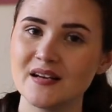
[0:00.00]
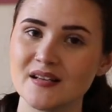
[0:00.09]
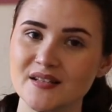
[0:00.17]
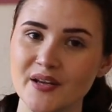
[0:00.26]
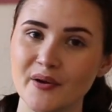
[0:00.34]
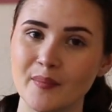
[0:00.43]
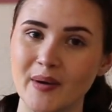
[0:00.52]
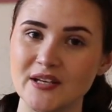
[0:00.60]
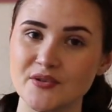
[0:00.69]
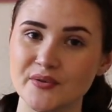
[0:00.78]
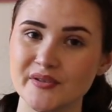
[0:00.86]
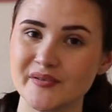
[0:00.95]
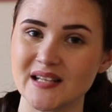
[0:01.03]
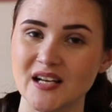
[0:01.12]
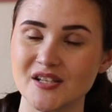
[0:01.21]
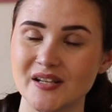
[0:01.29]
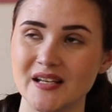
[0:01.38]
So my daughter is
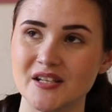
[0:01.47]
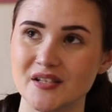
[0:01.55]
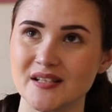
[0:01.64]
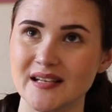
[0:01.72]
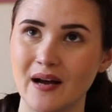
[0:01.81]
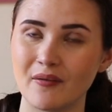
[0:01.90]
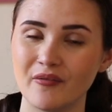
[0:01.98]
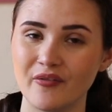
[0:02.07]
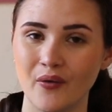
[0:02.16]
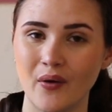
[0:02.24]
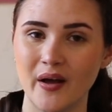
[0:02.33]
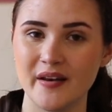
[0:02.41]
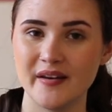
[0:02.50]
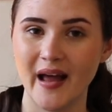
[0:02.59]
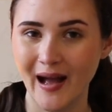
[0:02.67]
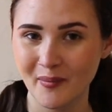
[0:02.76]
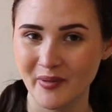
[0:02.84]
actually just down for a
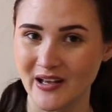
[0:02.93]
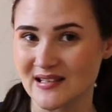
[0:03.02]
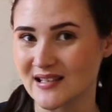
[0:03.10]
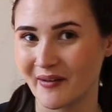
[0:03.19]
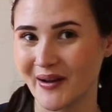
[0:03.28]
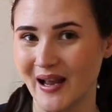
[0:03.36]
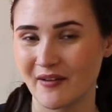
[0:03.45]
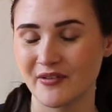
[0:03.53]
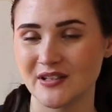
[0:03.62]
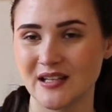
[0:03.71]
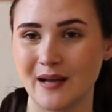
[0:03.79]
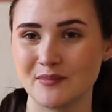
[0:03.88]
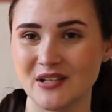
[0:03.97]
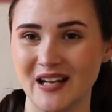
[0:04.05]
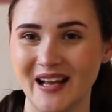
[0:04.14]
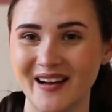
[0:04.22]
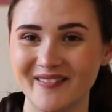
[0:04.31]
nap. That's how I have the time to
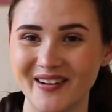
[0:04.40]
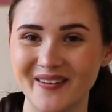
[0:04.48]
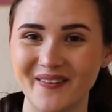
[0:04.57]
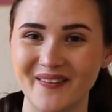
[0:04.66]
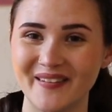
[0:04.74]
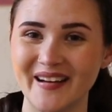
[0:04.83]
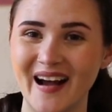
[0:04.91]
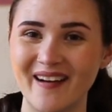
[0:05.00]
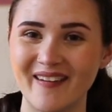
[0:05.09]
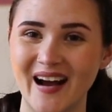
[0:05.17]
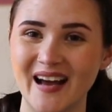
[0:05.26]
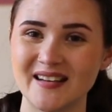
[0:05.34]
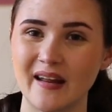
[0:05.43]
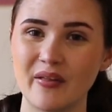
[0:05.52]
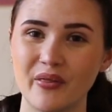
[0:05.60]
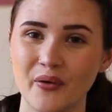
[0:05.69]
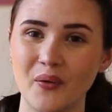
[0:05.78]
like record now, and
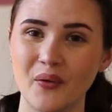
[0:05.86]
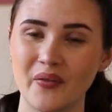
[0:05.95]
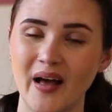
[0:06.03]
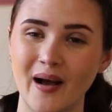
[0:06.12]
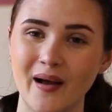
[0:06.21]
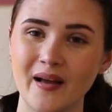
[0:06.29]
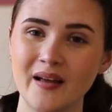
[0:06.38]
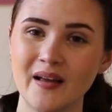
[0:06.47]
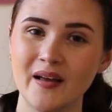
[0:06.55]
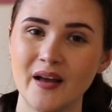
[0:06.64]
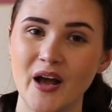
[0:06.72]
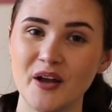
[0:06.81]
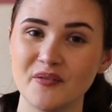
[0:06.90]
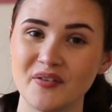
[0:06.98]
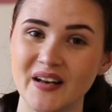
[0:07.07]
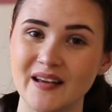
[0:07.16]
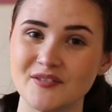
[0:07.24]
I thought that
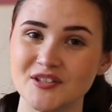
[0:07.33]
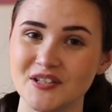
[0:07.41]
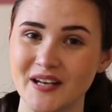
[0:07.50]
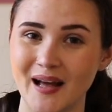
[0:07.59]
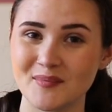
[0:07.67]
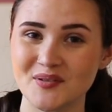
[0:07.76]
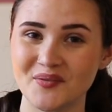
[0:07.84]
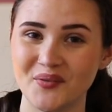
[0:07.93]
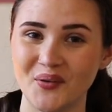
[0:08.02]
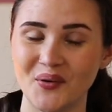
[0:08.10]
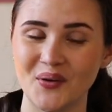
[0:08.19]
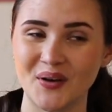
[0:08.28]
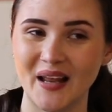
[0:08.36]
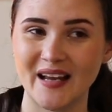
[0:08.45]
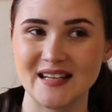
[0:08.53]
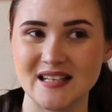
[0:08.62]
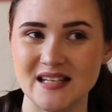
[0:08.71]
hopefully if she naps for
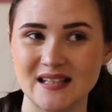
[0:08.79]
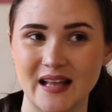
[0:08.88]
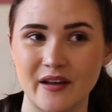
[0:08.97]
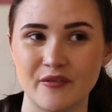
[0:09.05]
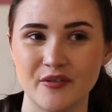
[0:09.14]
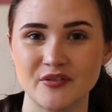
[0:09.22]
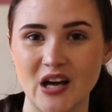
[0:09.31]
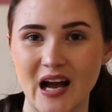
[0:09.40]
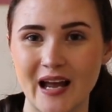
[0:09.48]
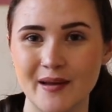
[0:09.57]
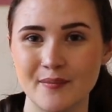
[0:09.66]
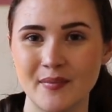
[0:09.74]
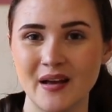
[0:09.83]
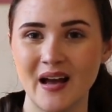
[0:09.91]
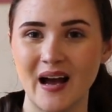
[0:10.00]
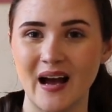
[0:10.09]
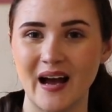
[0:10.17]
like a decent length of time,
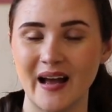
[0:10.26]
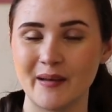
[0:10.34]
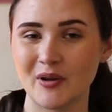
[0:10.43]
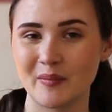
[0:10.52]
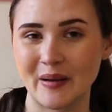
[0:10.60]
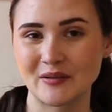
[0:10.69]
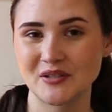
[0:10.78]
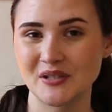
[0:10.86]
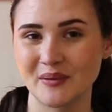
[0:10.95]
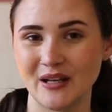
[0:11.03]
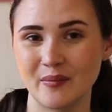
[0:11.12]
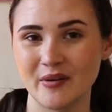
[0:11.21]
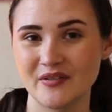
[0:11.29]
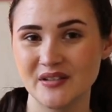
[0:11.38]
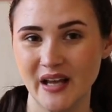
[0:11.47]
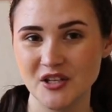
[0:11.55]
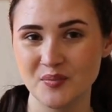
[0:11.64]
I'm going to be able to do a little bit of
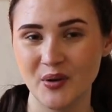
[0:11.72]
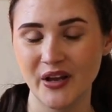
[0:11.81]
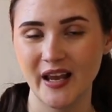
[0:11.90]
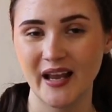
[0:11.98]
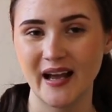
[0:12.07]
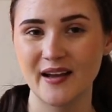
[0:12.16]
sketchbooking.